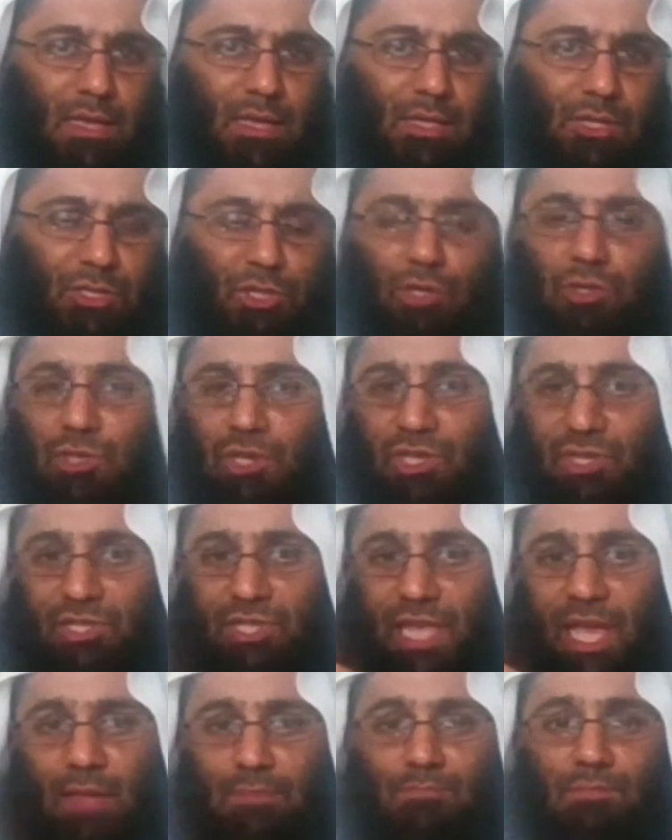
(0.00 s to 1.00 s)
So does
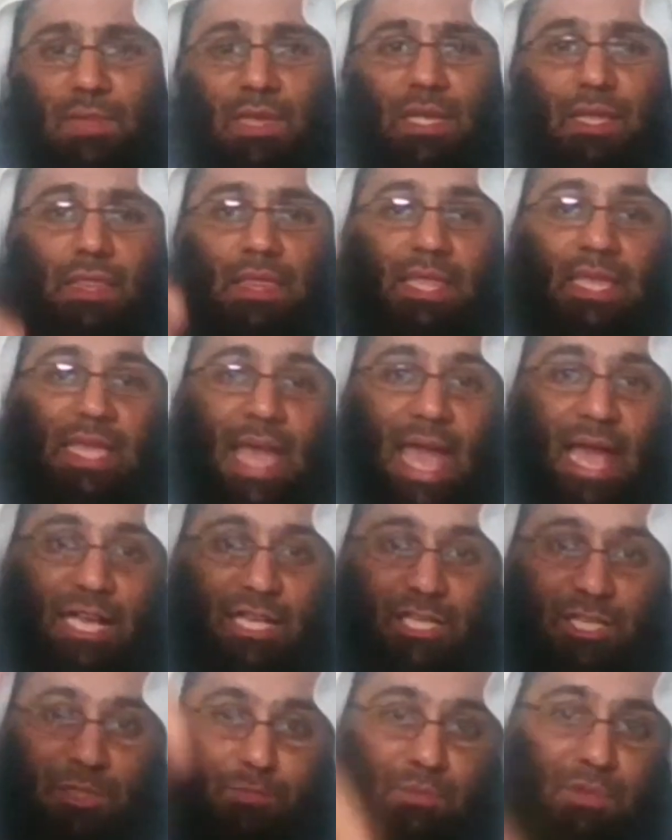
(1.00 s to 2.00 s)
that mean the
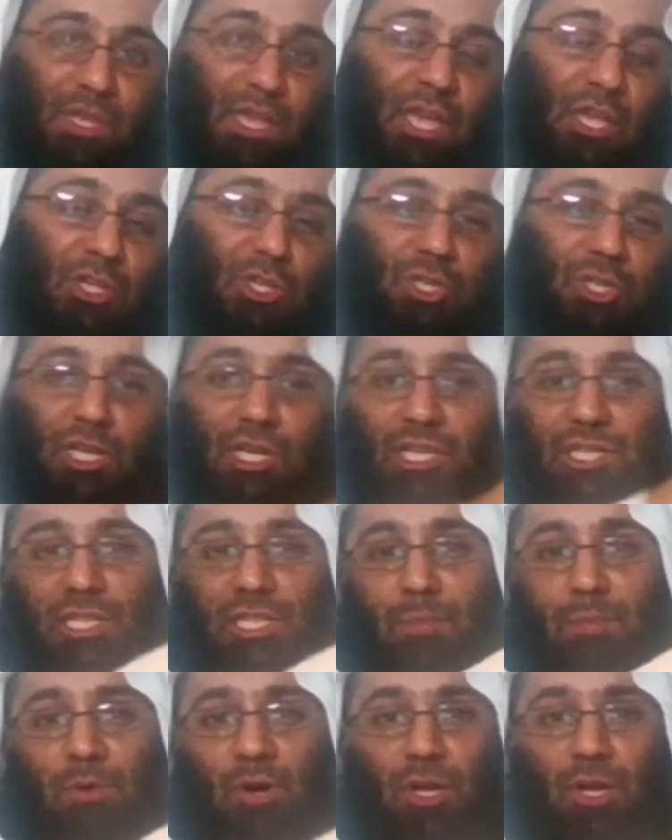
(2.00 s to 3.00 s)
expiation is
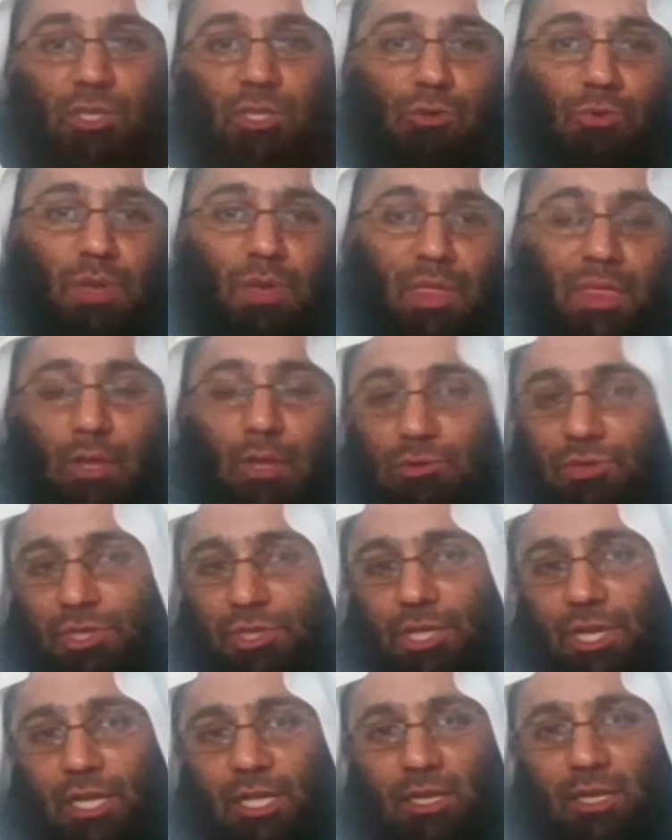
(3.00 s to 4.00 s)
upon you in those
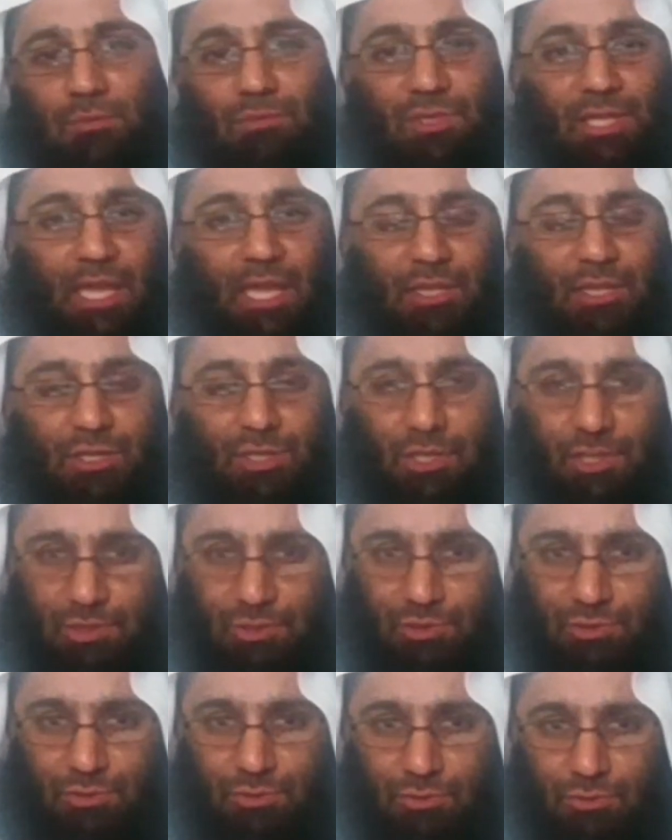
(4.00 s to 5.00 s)

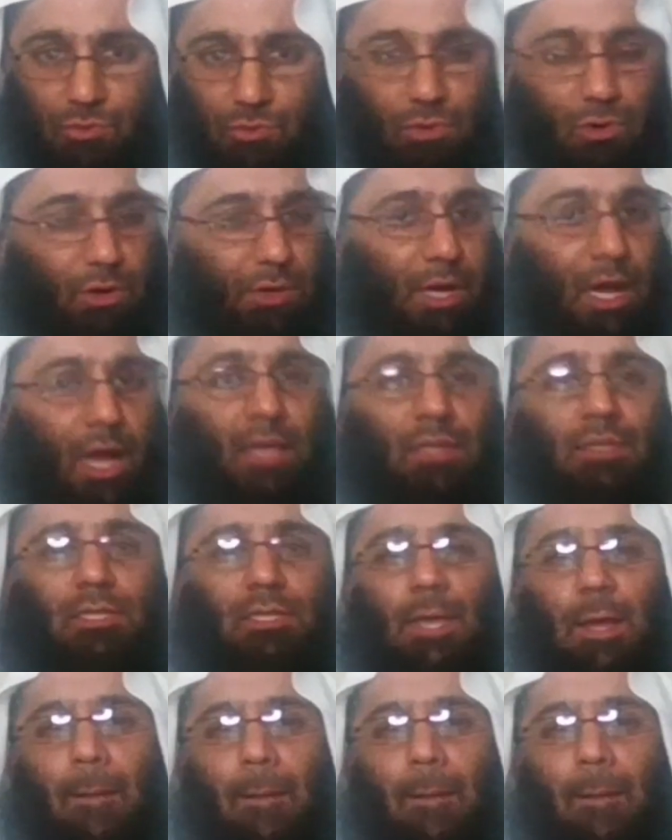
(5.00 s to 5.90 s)
circumstances too or not?